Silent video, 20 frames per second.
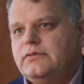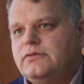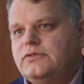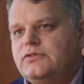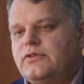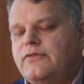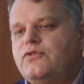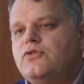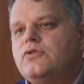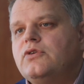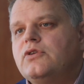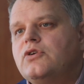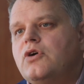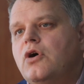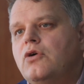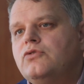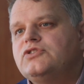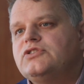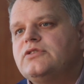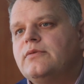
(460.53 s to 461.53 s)
So if you can
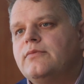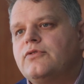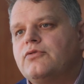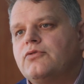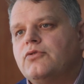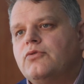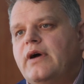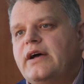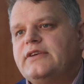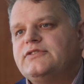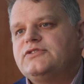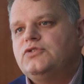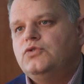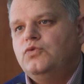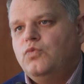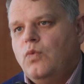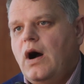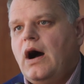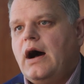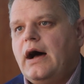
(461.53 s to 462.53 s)
coach them through as to
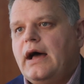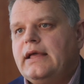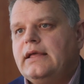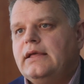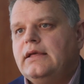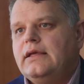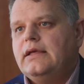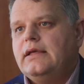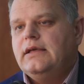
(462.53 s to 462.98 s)
why,